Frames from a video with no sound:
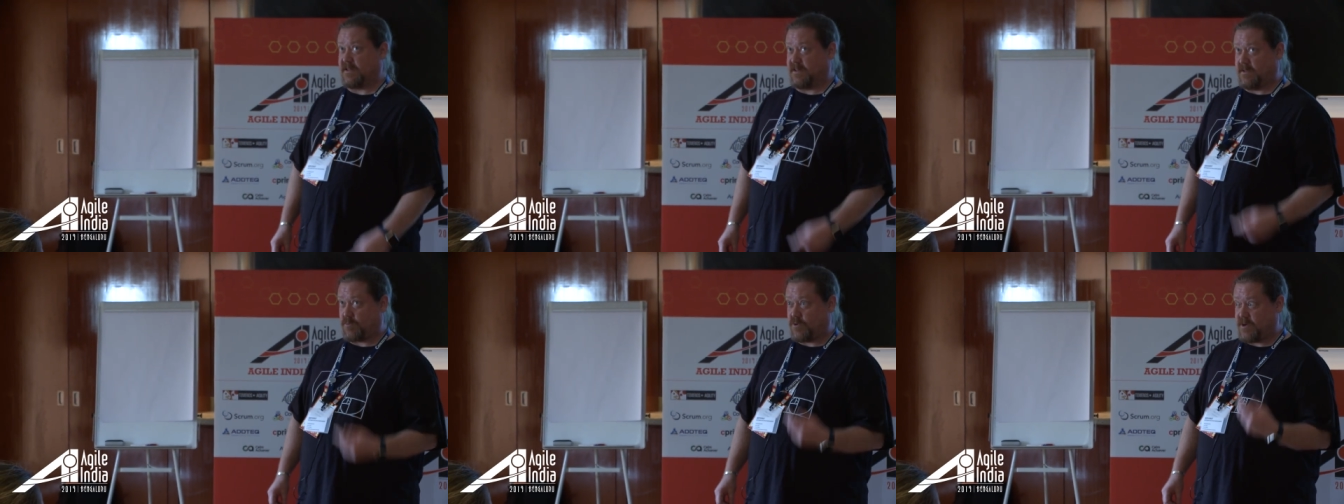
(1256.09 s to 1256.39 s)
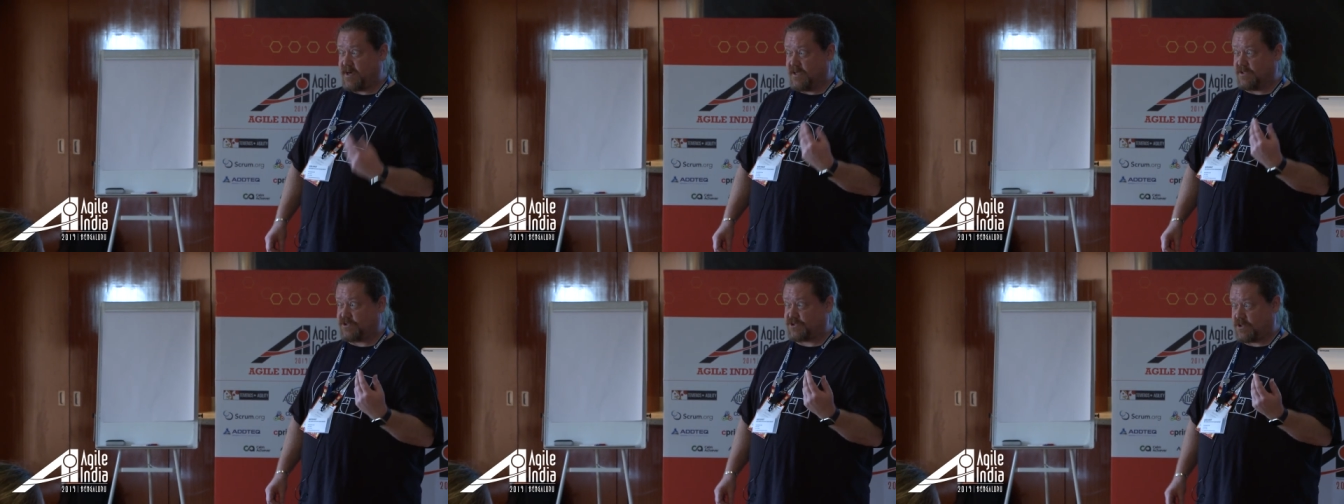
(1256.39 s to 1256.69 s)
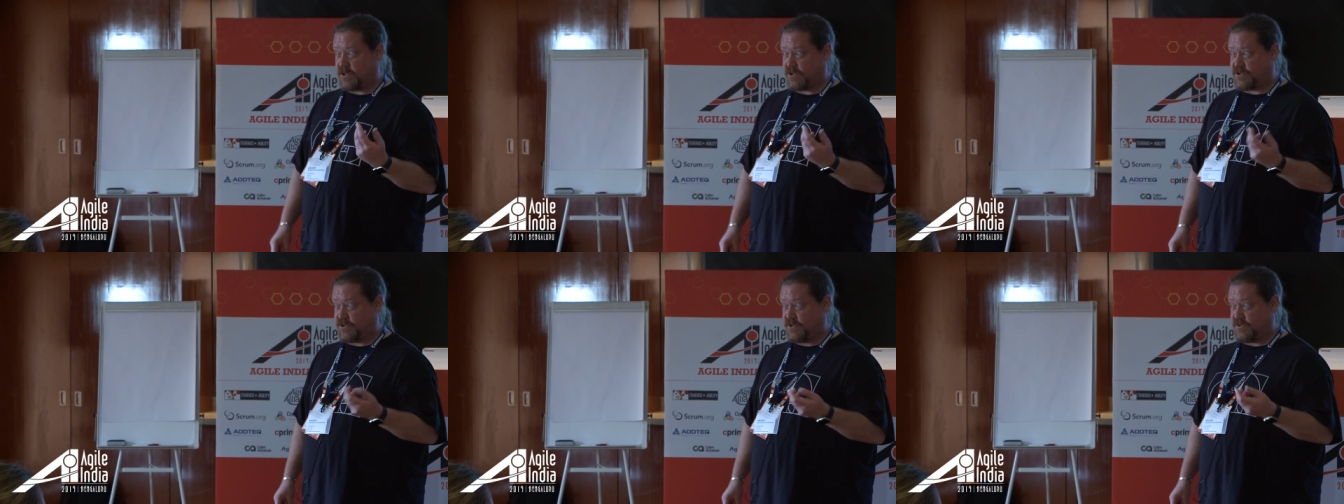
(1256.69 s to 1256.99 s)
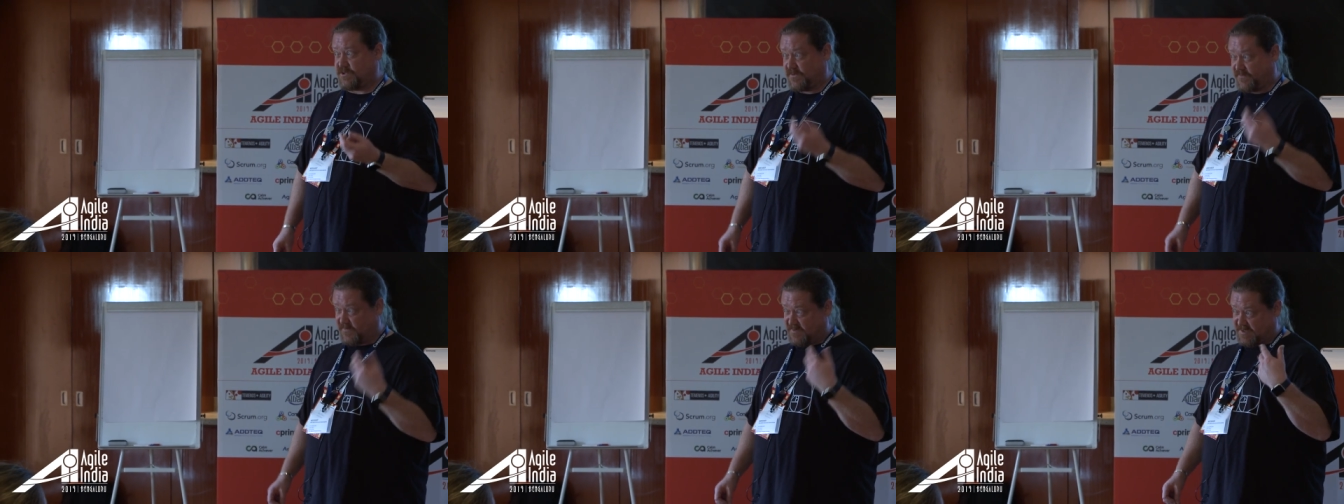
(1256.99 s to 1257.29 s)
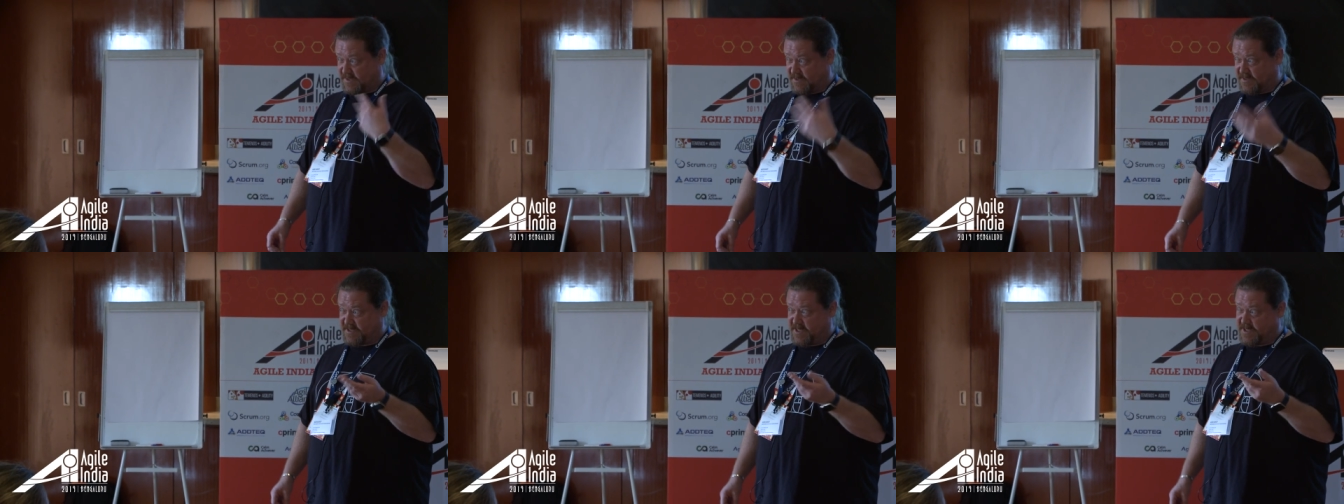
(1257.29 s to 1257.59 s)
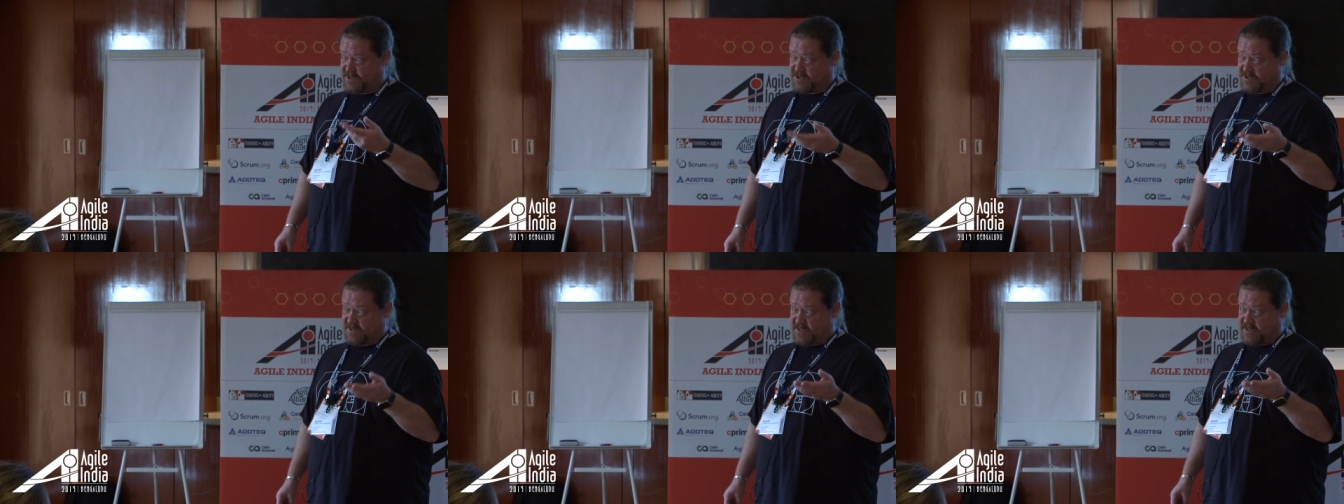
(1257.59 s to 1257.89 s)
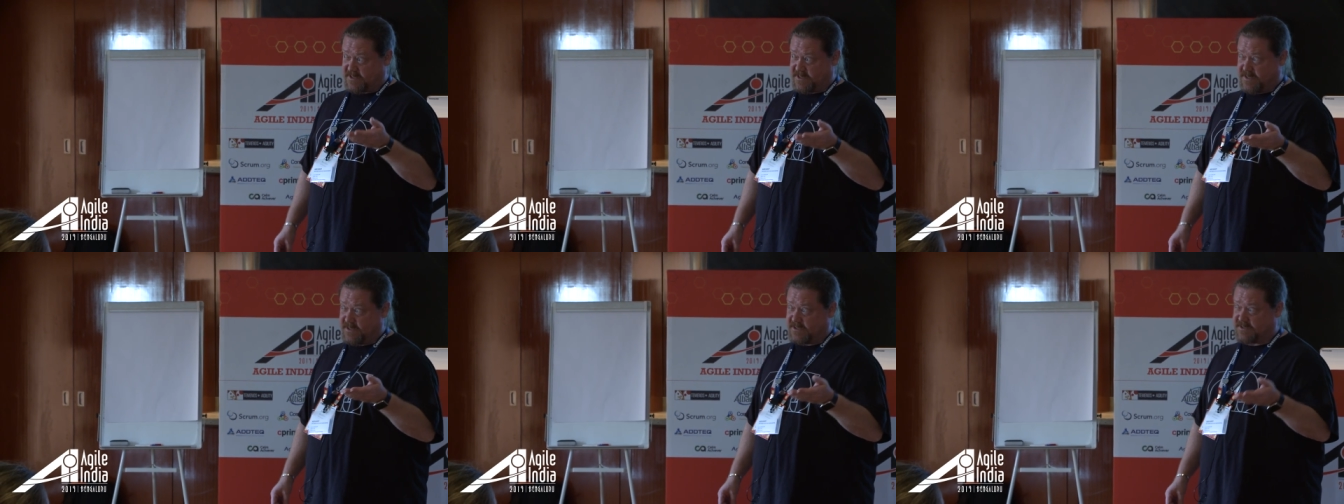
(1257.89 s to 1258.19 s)
liberating structures or facilitation
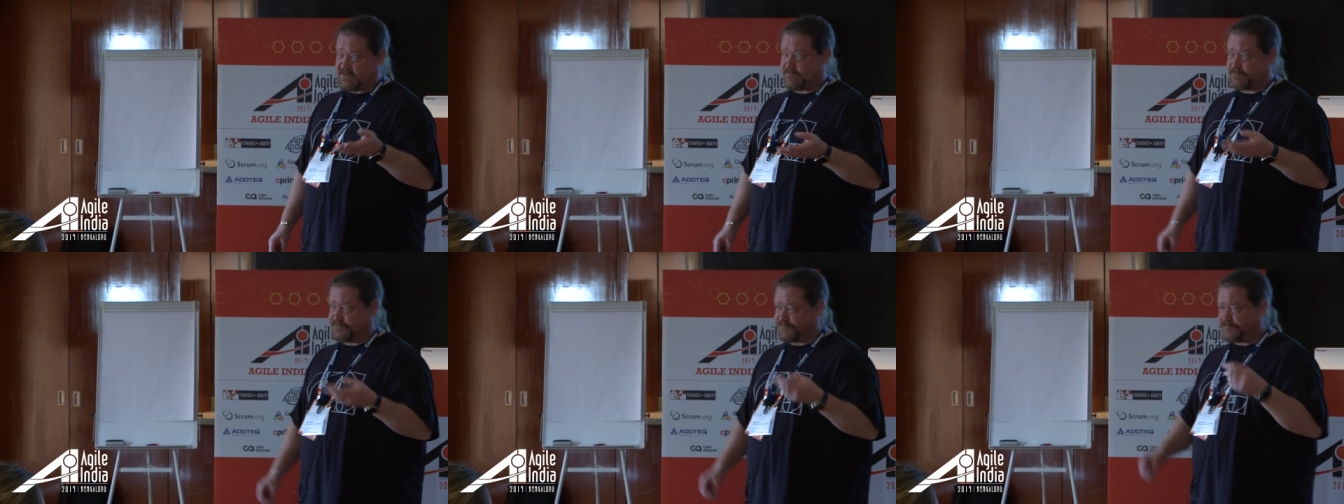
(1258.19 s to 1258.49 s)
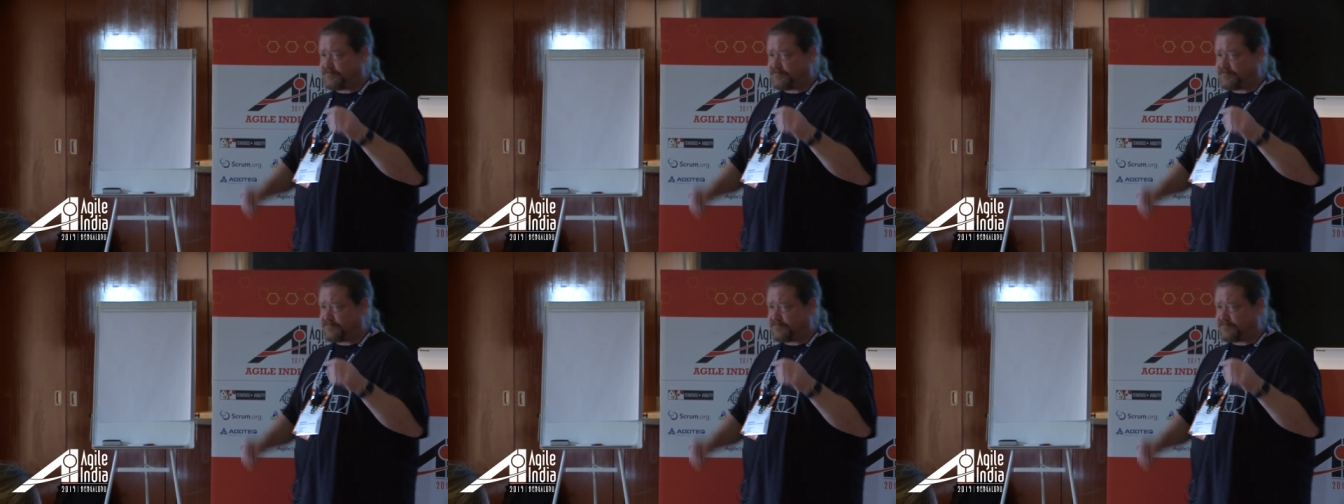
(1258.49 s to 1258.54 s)
techniques,